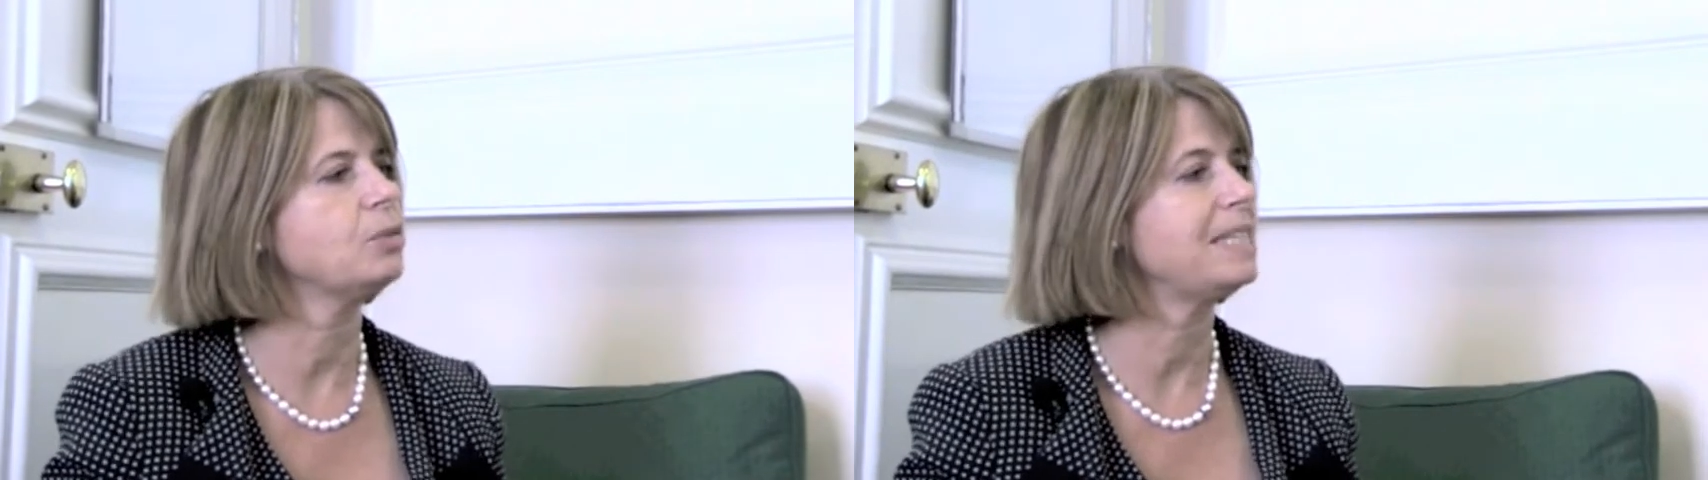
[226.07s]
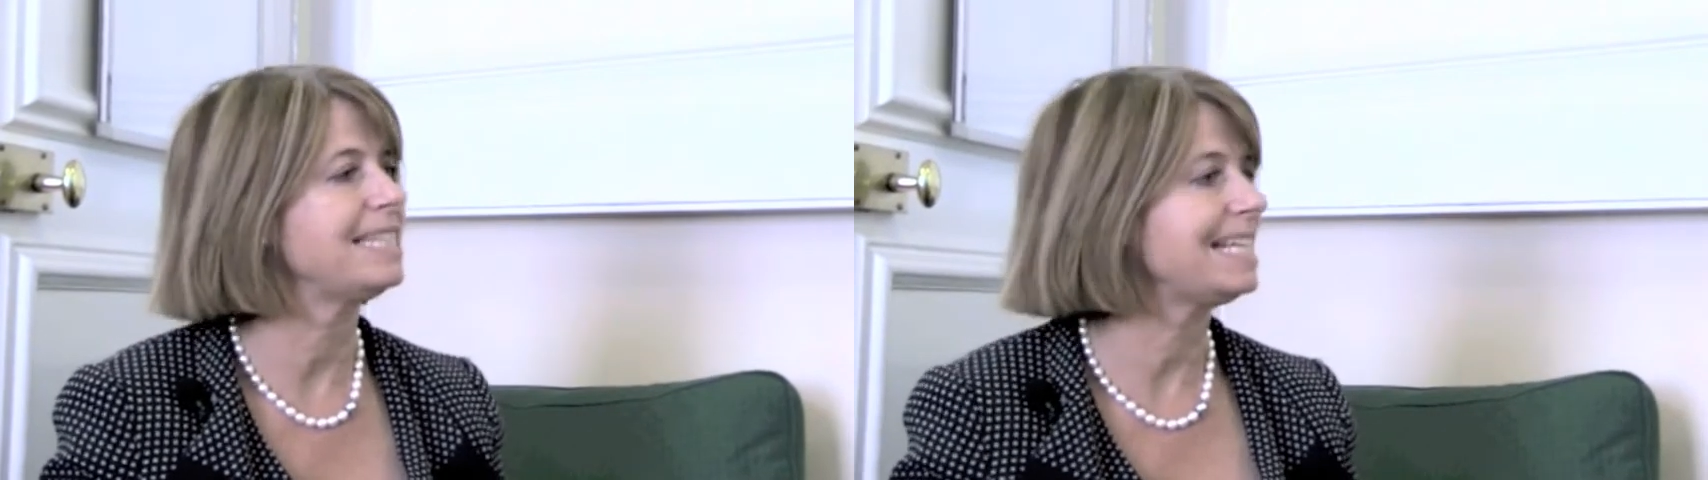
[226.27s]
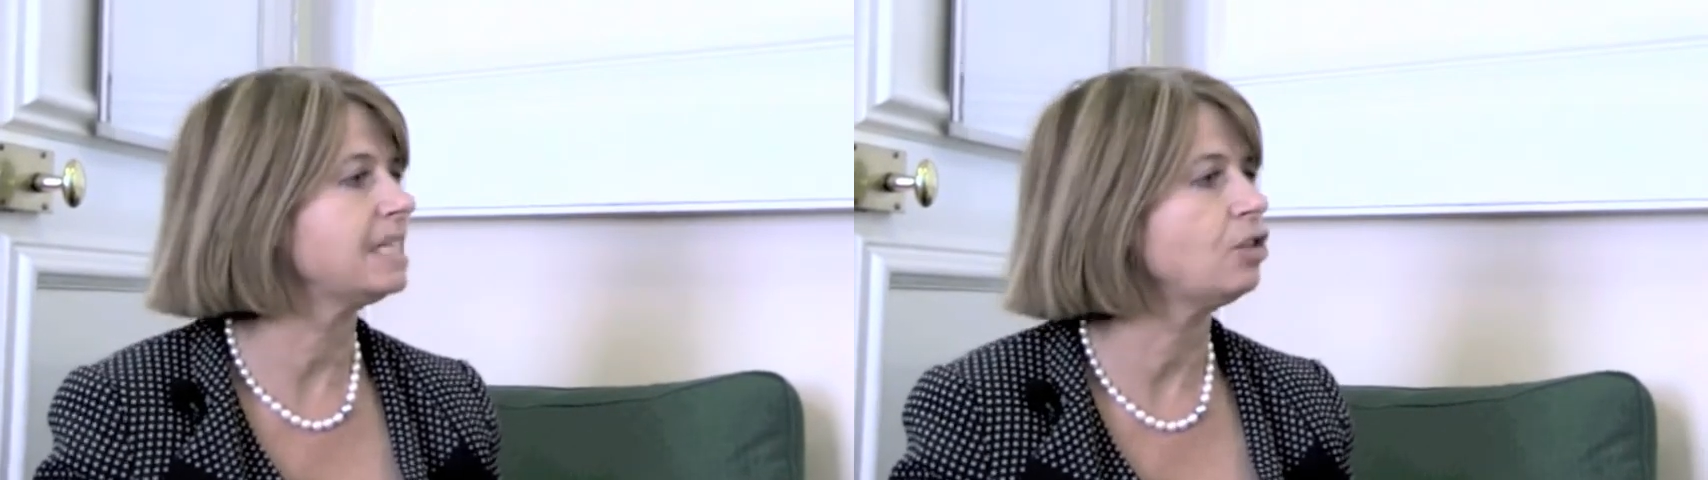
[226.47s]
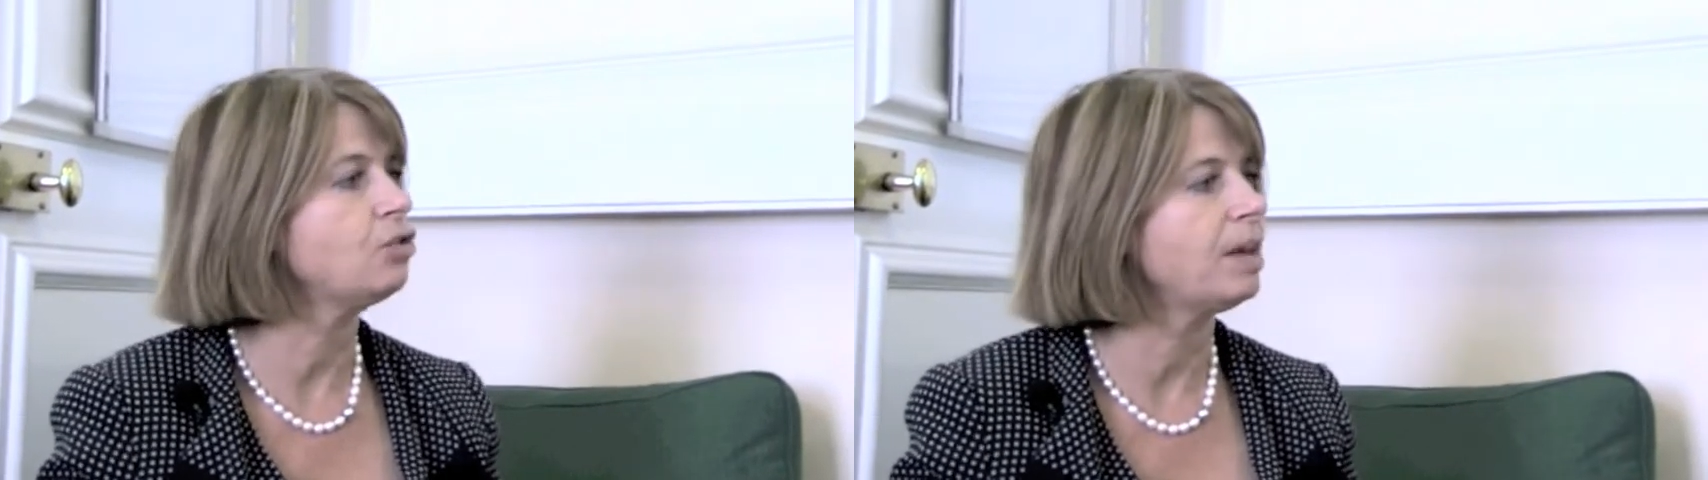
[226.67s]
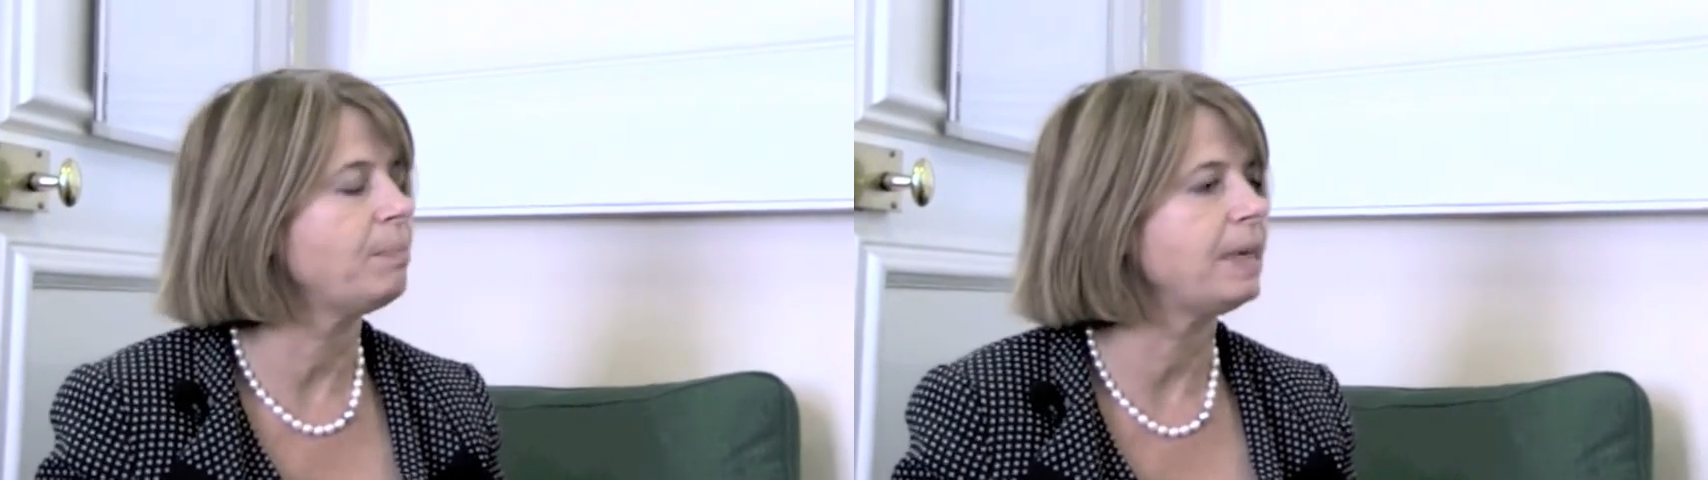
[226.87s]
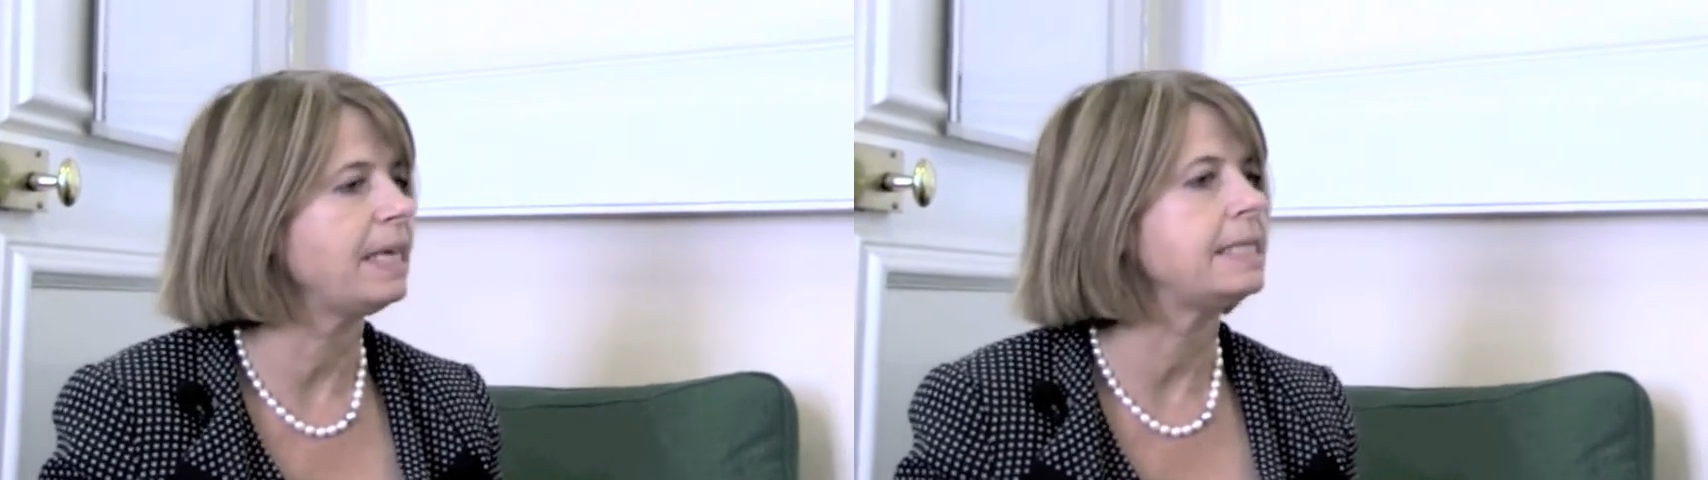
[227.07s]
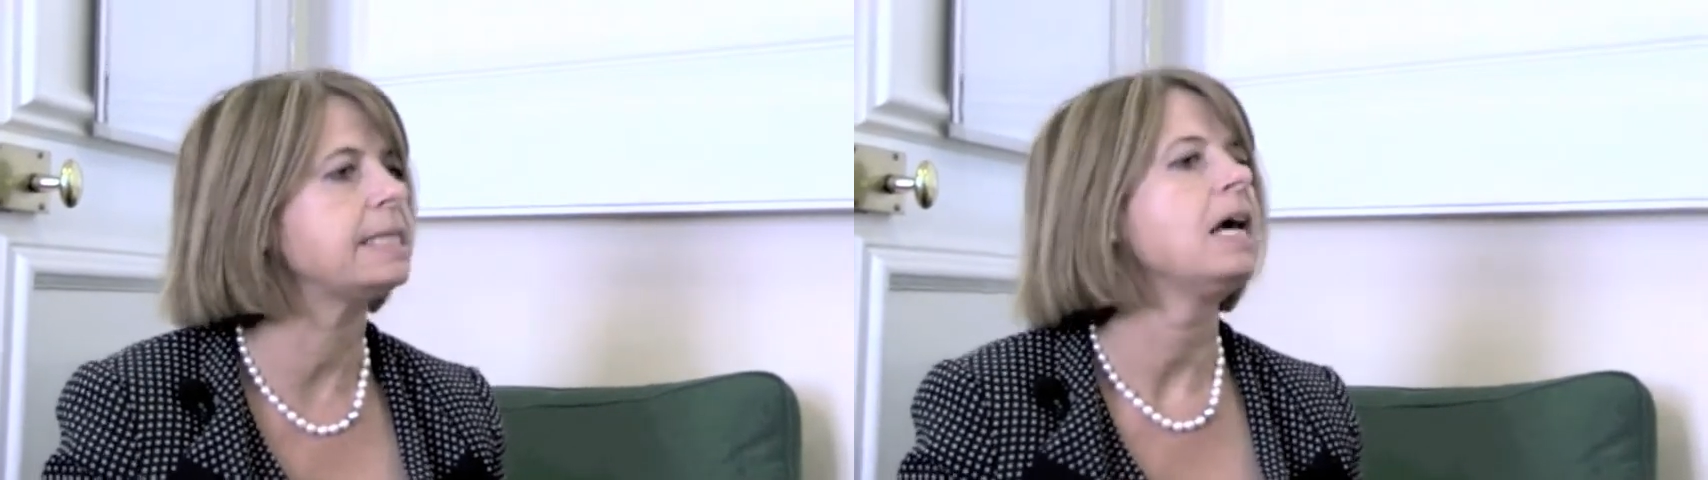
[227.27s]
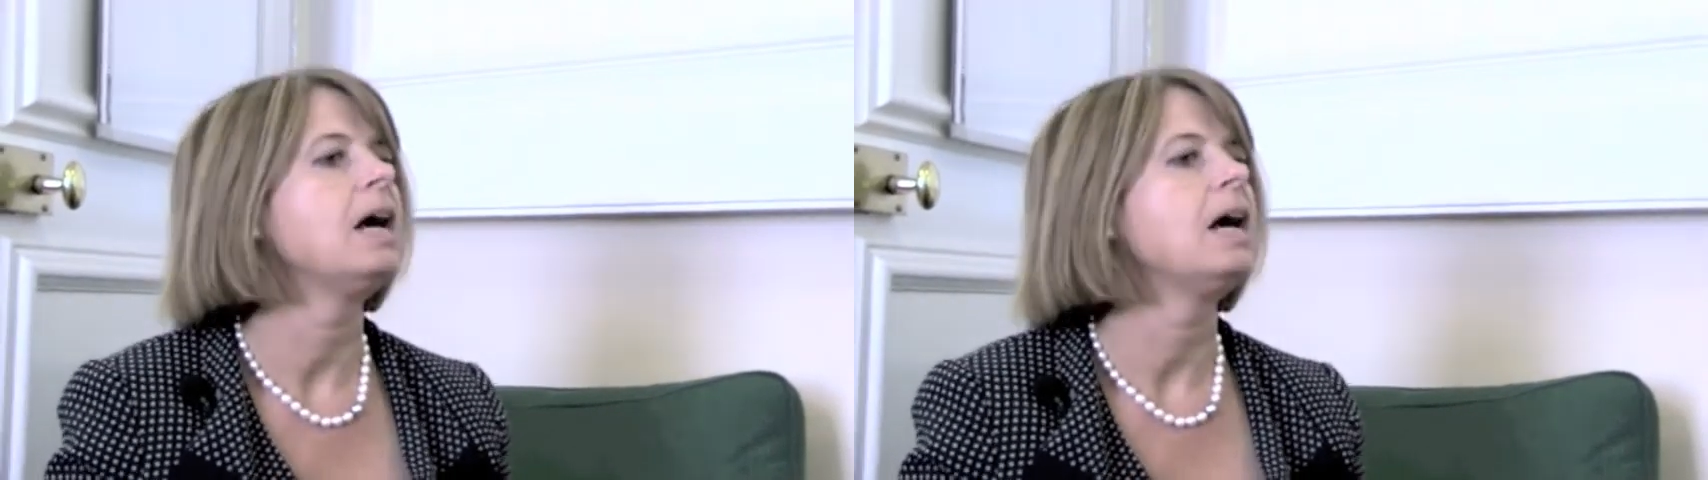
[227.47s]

it should be 600 MPs.